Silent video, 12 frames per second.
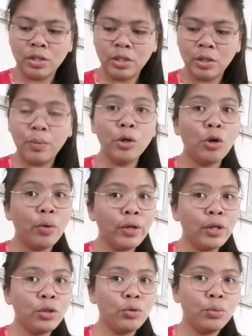they were
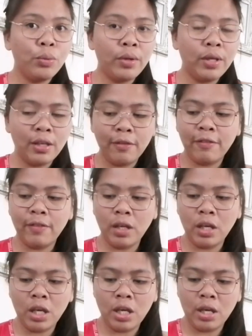going to give
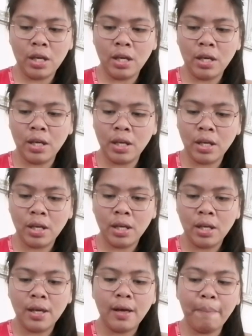a
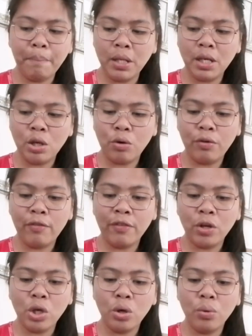pin code
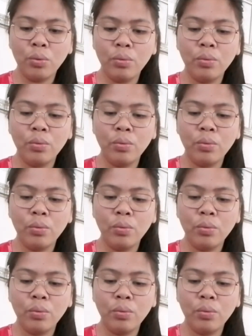for you,